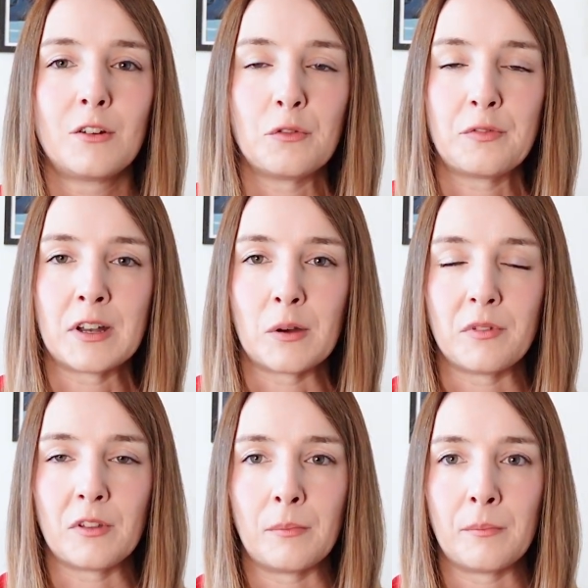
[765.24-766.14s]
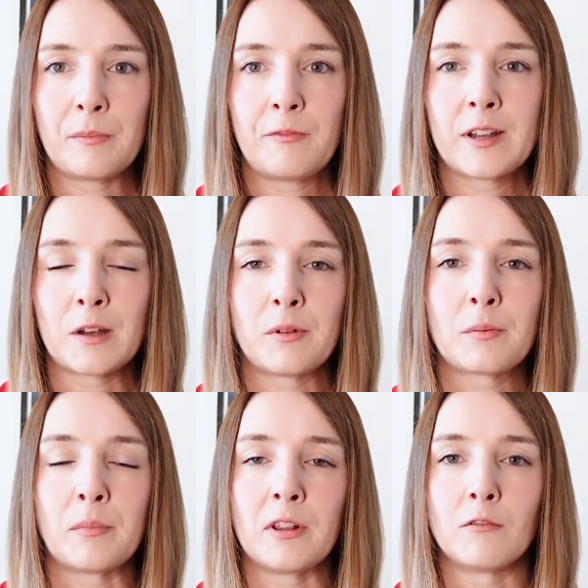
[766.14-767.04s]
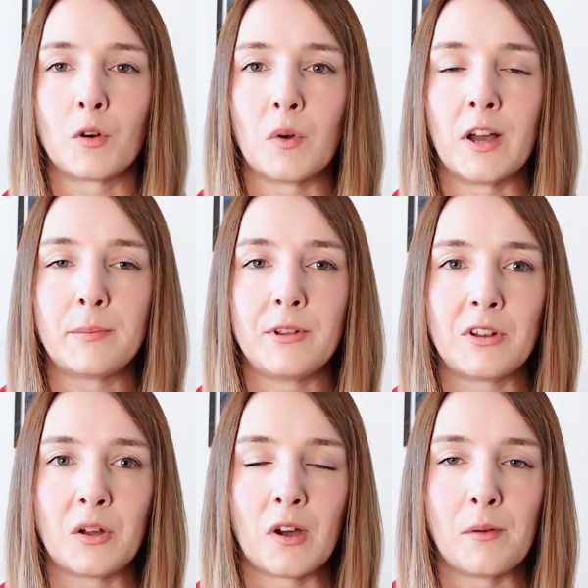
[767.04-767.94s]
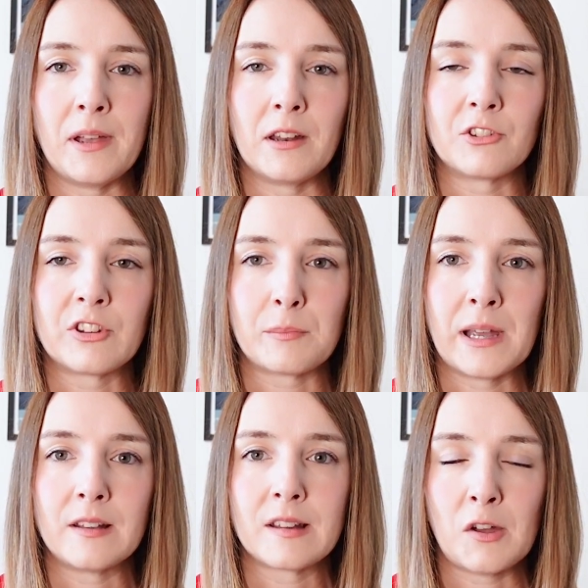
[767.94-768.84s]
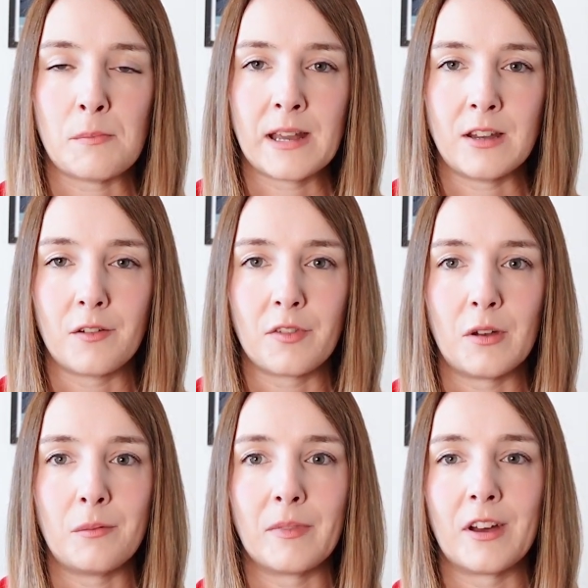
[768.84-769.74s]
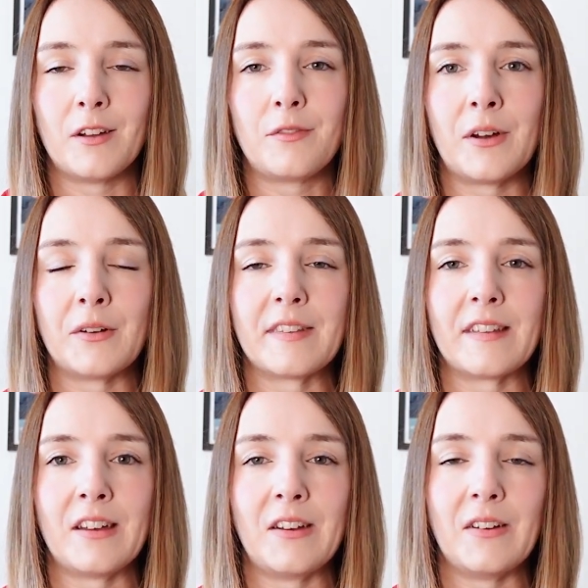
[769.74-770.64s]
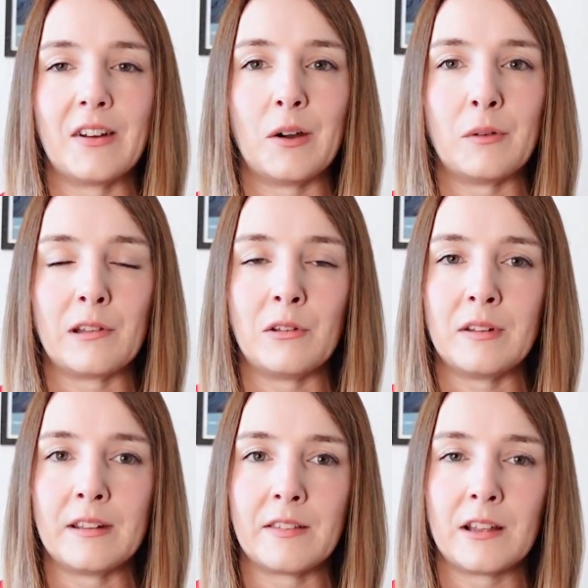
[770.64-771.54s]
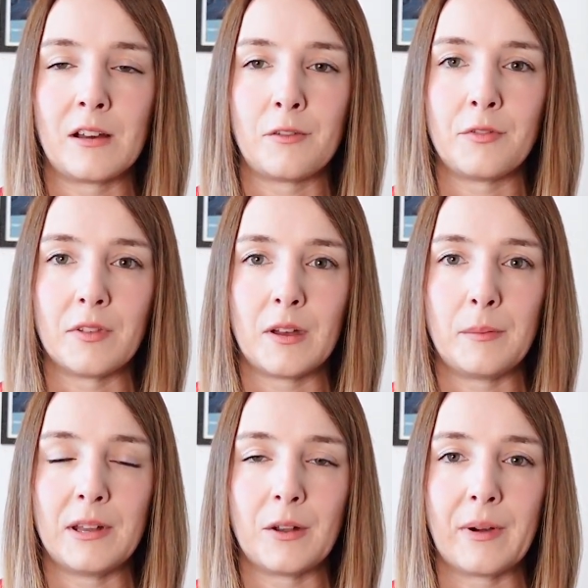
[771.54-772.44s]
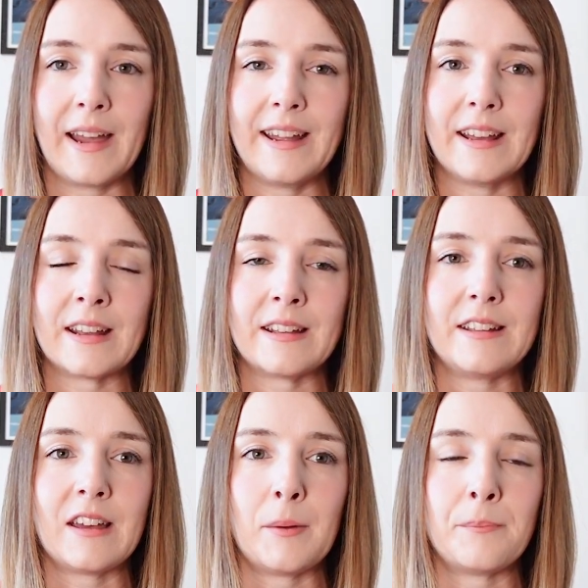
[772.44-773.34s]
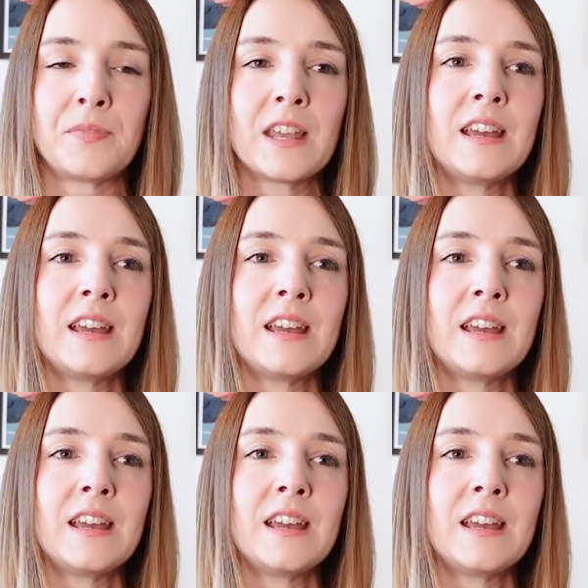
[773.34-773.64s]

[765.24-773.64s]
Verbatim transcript: not fed up with them. Fed up is probably the wrong word, but you know what I mean. I just made so many of them that I felt as though I was losing the love for them in a way. And um,